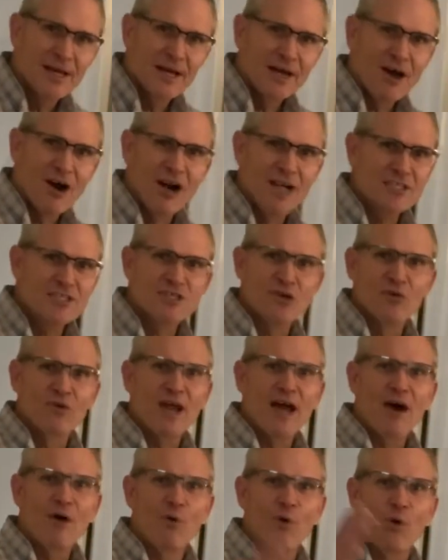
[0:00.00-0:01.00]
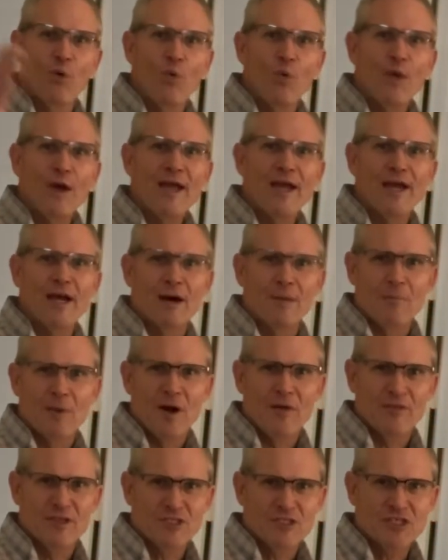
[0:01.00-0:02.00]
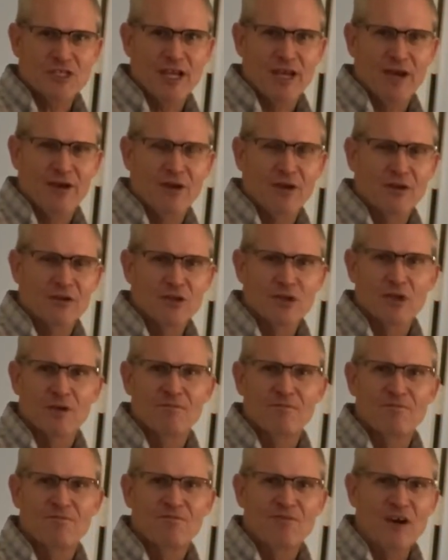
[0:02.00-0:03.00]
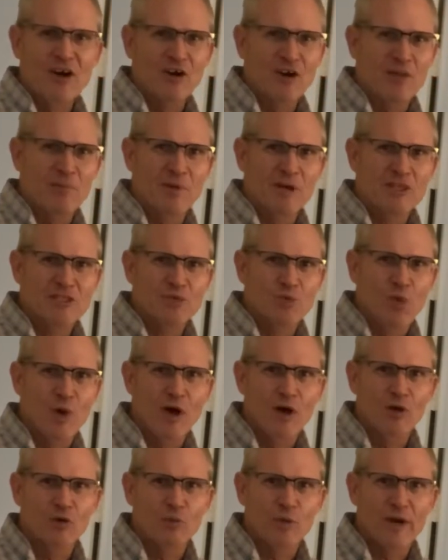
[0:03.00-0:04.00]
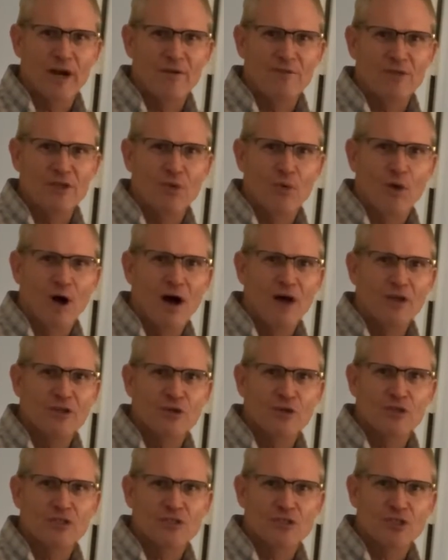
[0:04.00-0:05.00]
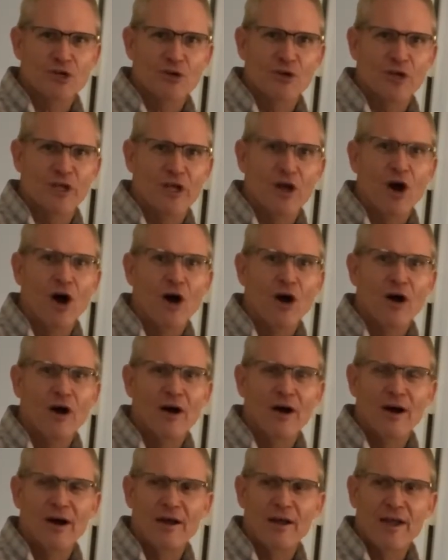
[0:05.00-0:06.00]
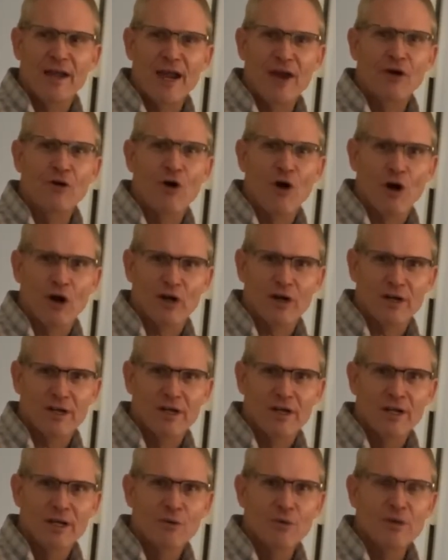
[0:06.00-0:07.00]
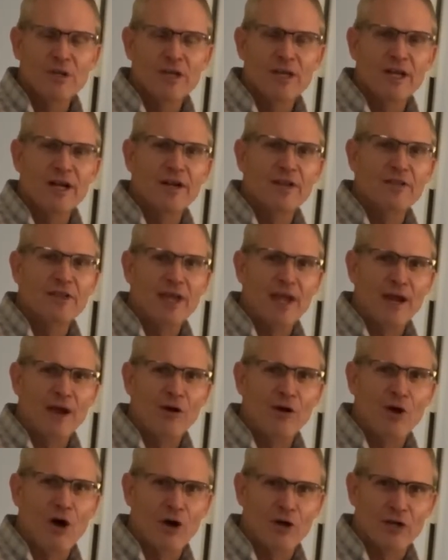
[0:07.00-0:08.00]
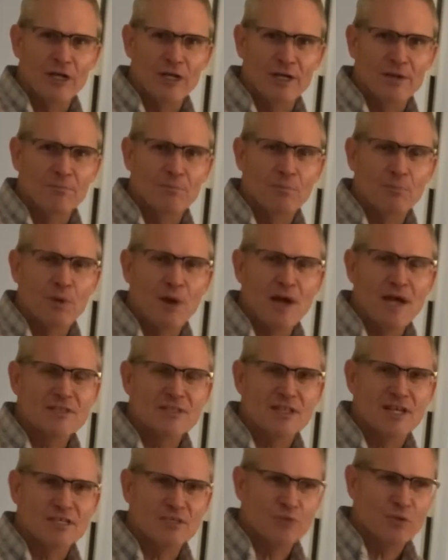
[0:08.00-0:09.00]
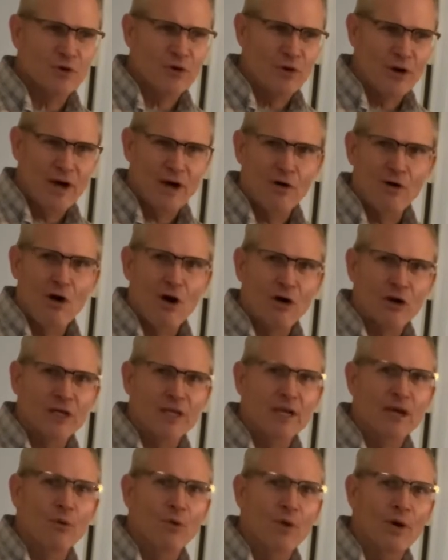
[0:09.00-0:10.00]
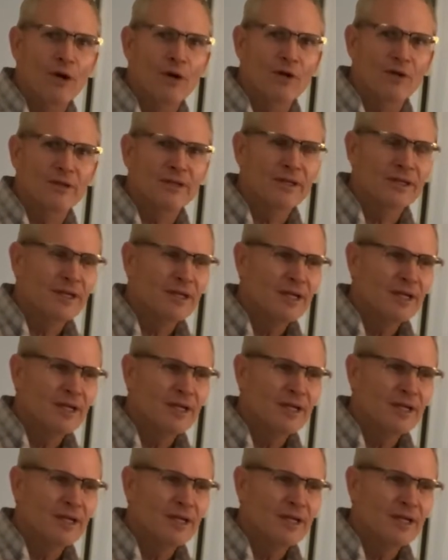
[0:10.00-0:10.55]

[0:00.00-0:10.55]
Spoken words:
All right, so now we're way up on the scale. You can fairly much weld whatever you want. You can certainly air arc. When you get into the air arcing process, where you're air arcing a weld